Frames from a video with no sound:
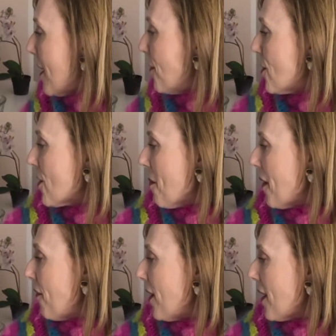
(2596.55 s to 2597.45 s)
If you saw my
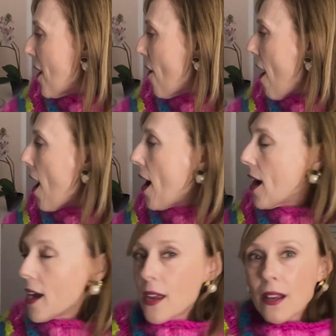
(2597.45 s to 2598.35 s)
video,
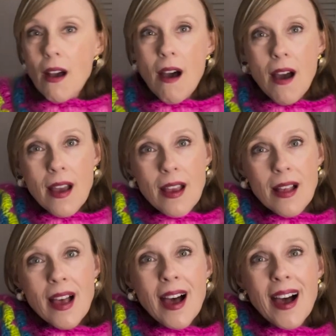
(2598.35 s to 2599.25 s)
I
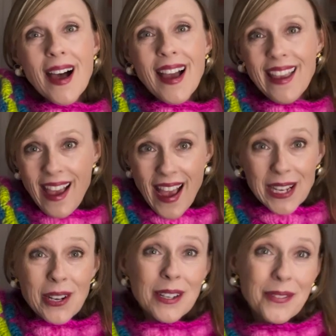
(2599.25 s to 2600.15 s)

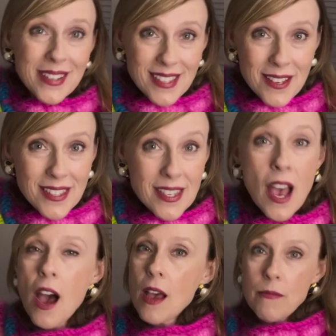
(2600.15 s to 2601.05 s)
couldn't resist.
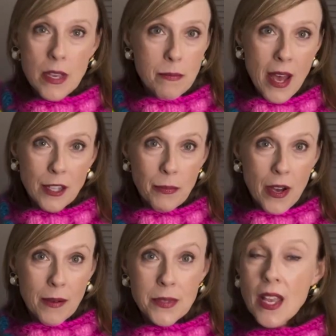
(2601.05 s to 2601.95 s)
I made bath
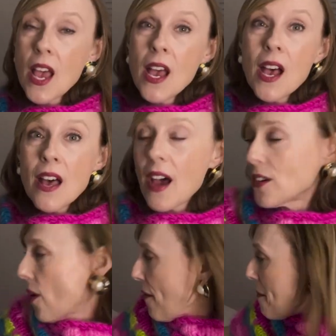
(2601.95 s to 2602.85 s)
bombs. I
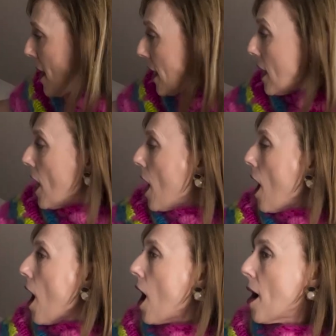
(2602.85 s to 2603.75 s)
don't have many.
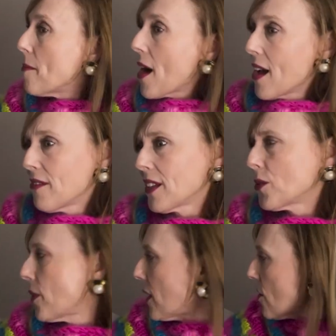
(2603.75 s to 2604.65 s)
I have like
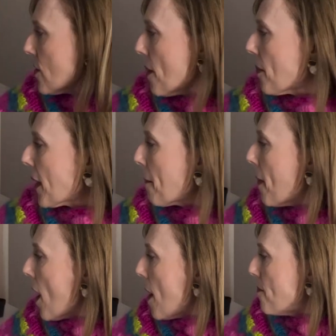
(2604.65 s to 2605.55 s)
20 or something,
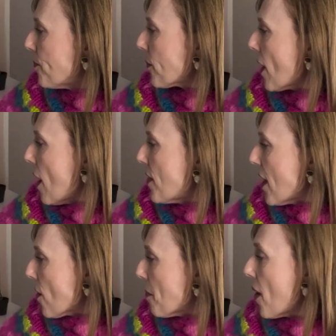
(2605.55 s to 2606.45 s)
but they
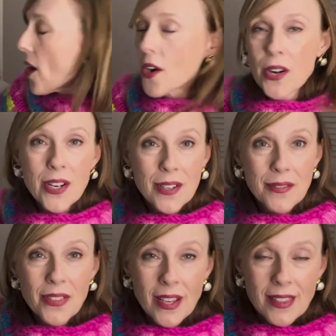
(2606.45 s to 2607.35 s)
are part
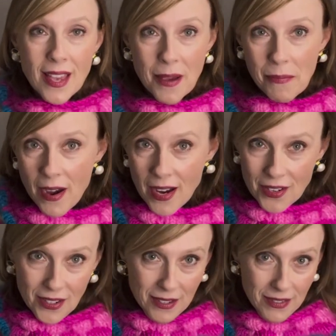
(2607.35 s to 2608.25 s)
of like the Empire
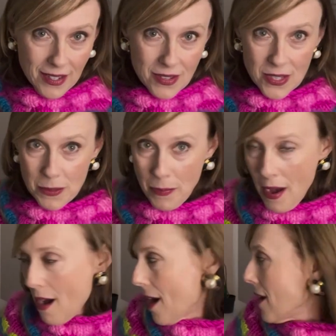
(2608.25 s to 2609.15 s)
Evening
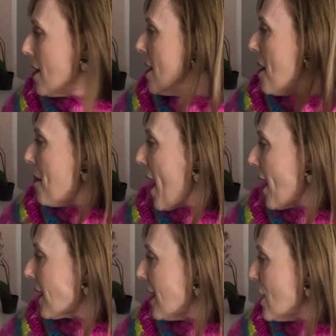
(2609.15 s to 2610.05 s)
Spa
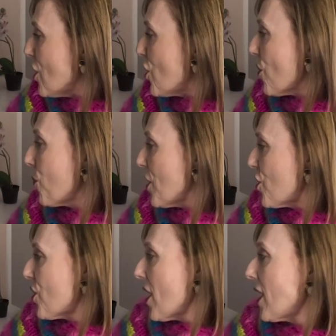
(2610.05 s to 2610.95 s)
package,
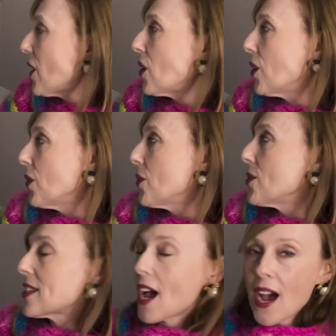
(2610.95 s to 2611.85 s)
which
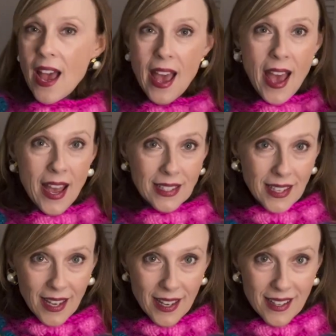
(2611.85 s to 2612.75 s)
includes a hat
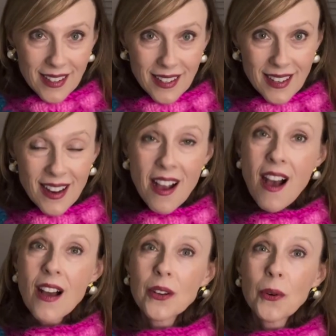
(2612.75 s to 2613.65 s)
kit,
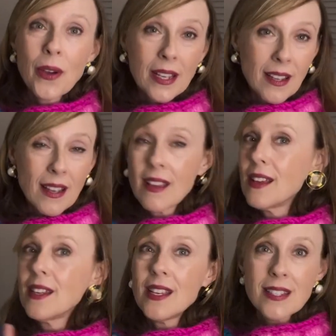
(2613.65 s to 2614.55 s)
quick
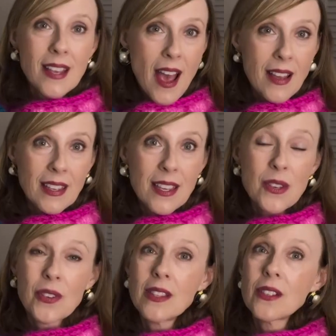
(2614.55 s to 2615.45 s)
and easy hat kit. You
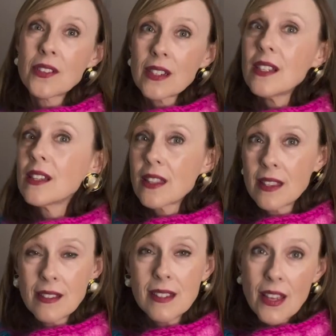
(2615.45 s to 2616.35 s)
could literally
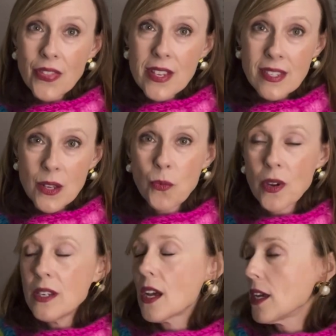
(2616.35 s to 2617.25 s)
knit this in
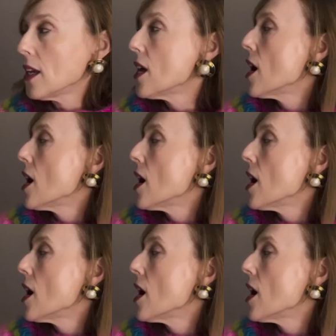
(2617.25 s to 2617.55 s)
one night.